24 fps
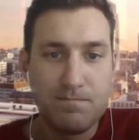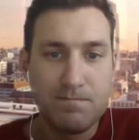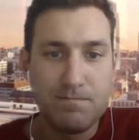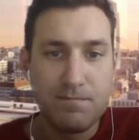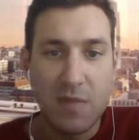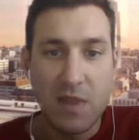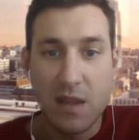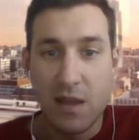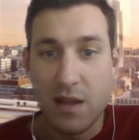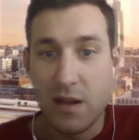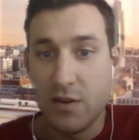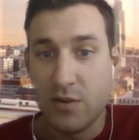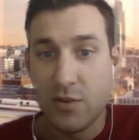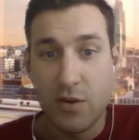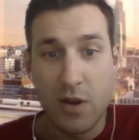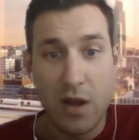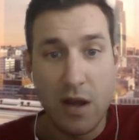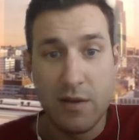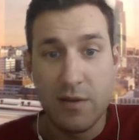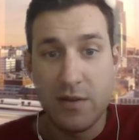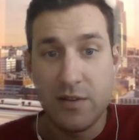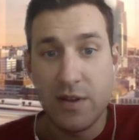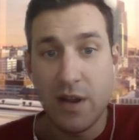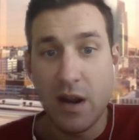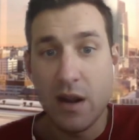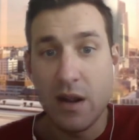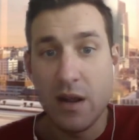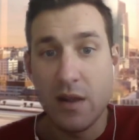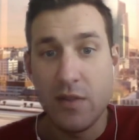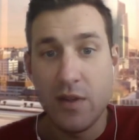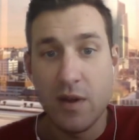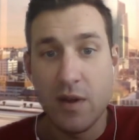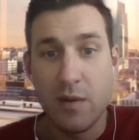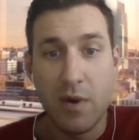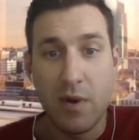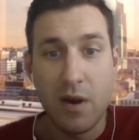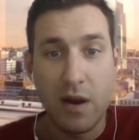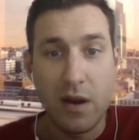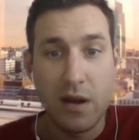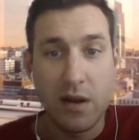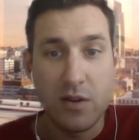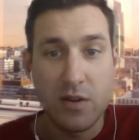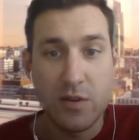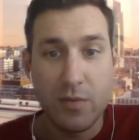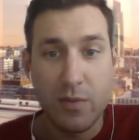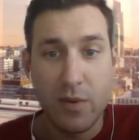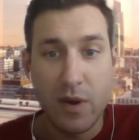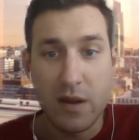It is starting at the American
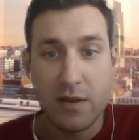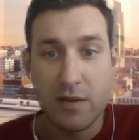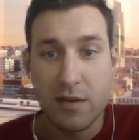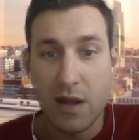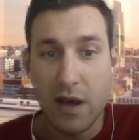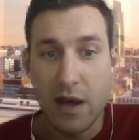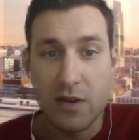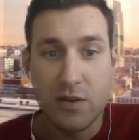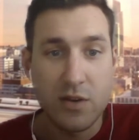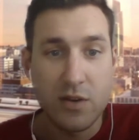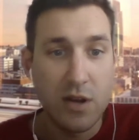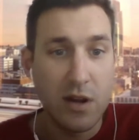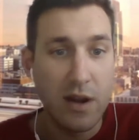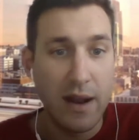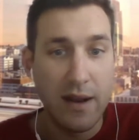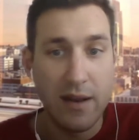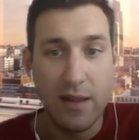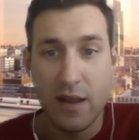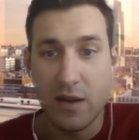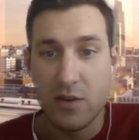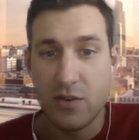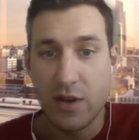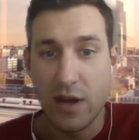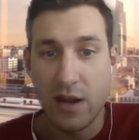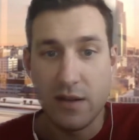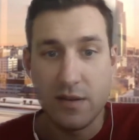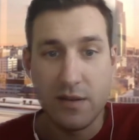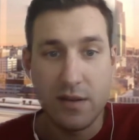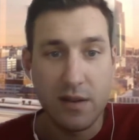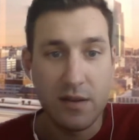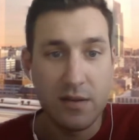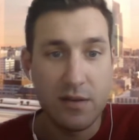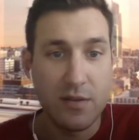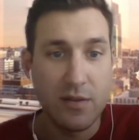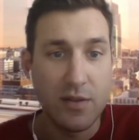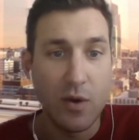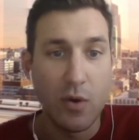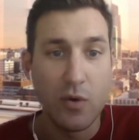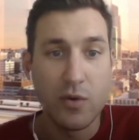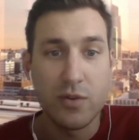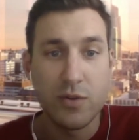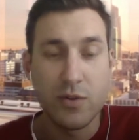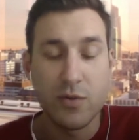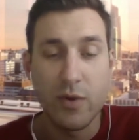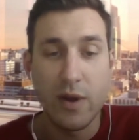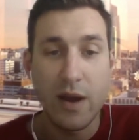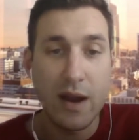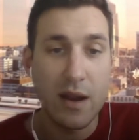Express last year, ended at Genesis. Those
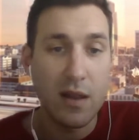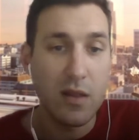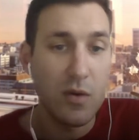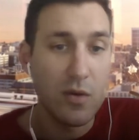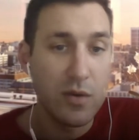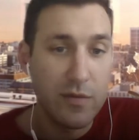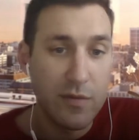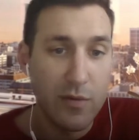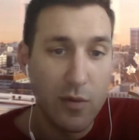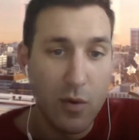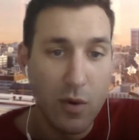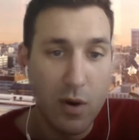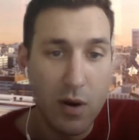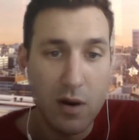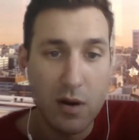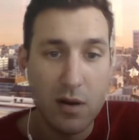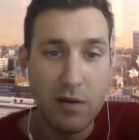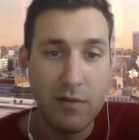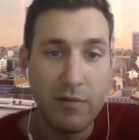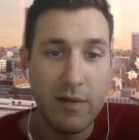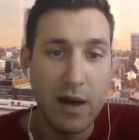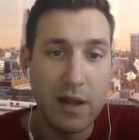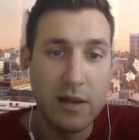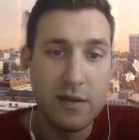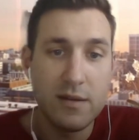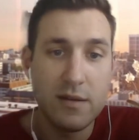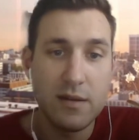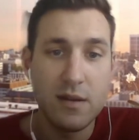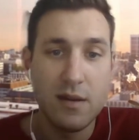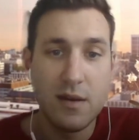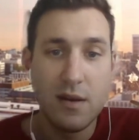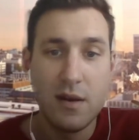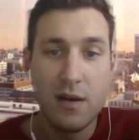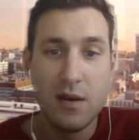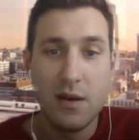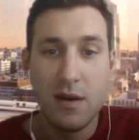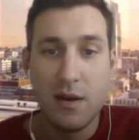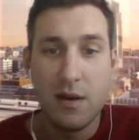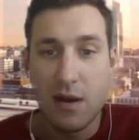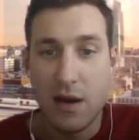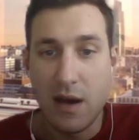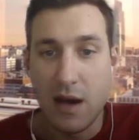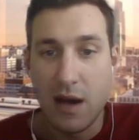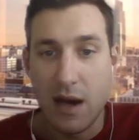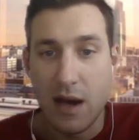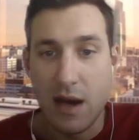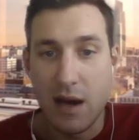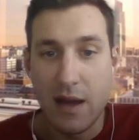3 out of those 4 events,
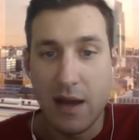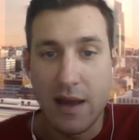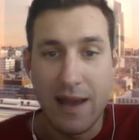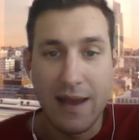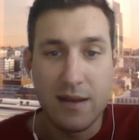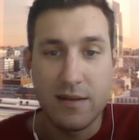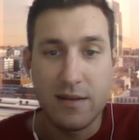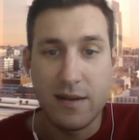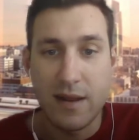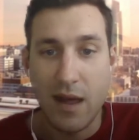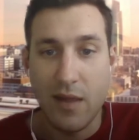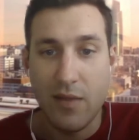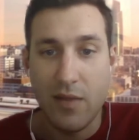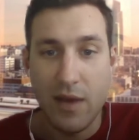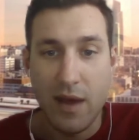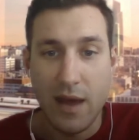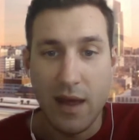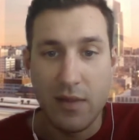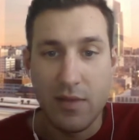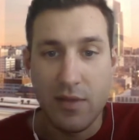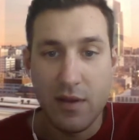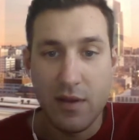8th, 10th, 8th.